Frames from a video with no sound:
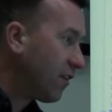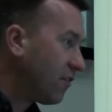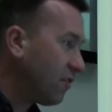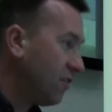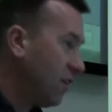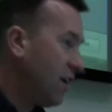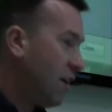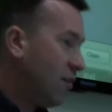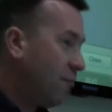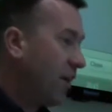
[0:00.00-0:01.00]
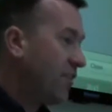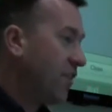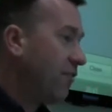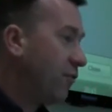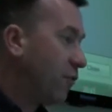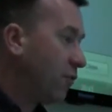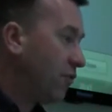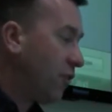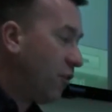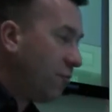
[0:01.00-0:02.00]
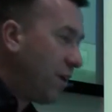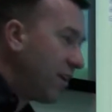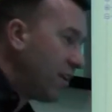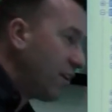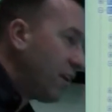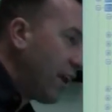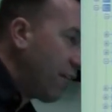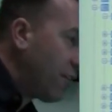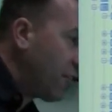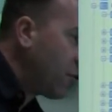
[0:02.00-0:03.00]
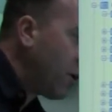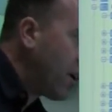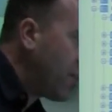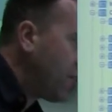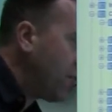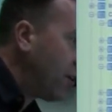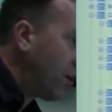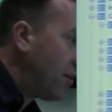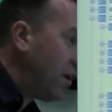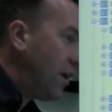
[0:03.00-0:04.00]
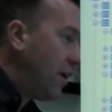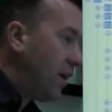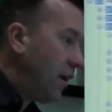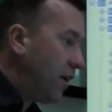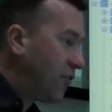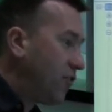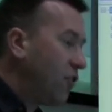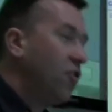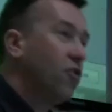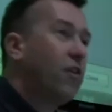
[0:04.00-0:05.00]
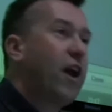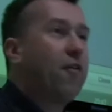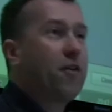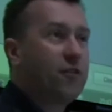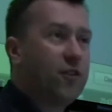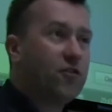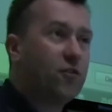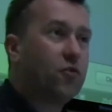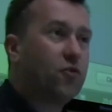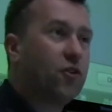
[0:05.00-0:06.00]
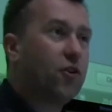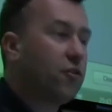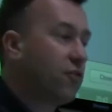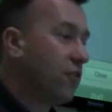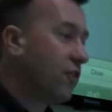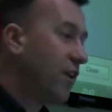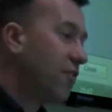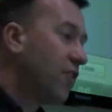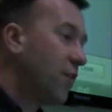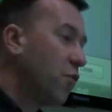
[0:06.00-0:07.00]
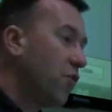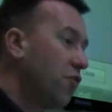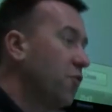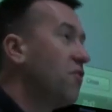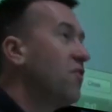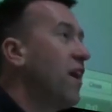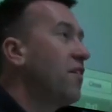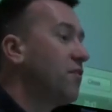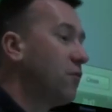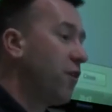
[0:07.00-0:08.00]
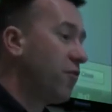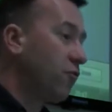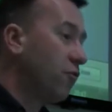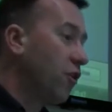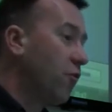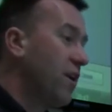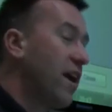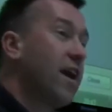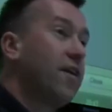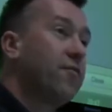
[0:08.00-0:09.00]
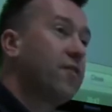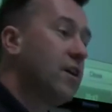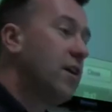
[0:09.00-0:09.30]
this by default. So I'll pick an, an area that's quite easy to follow. Uh, secure areas, physical security. So let's say we want to assess whether or not we have